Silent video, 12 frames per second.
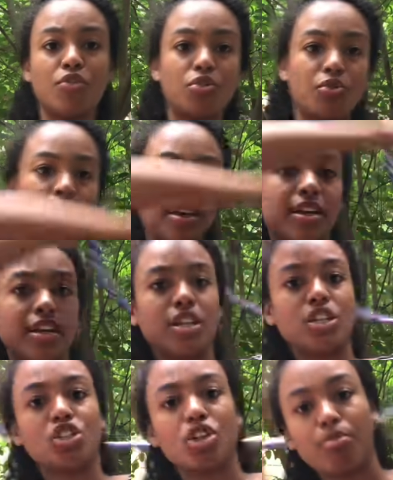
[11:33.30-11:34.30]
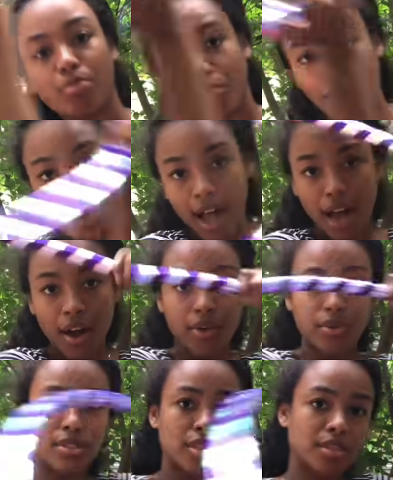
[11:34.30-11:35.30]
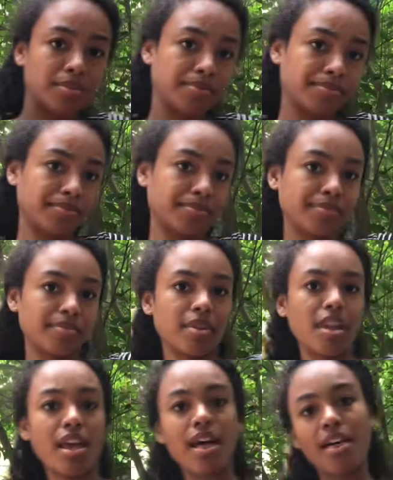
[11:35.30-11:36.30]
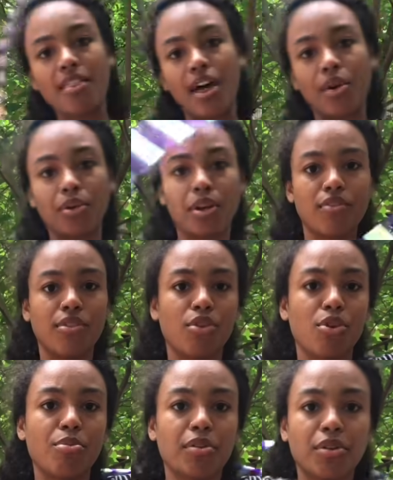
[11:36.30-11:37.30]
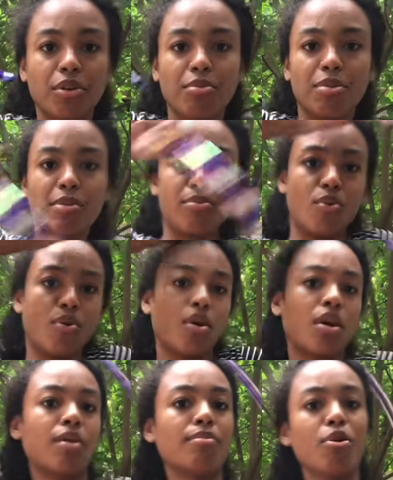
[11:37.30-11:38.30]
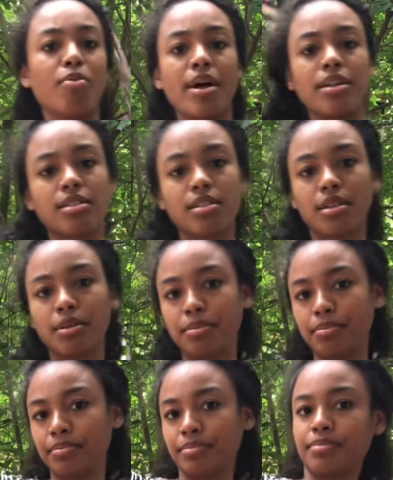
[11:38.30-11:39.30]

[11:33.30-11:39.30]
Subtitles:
if you like jump around, that'll give the hoop a little bit more momentum.